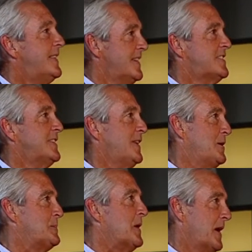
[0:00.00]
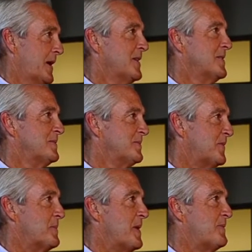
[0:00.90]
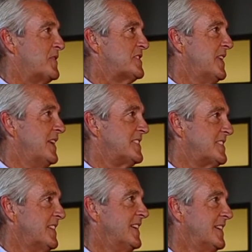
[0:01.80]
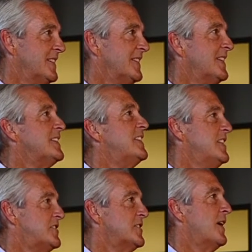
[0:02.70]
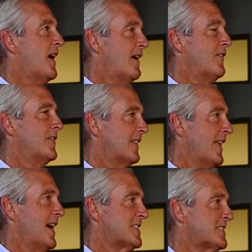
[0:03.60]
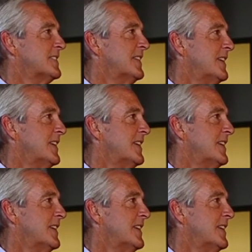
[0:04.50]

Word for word: This little buck from Memphis, Tennessee, teaching the Harvard class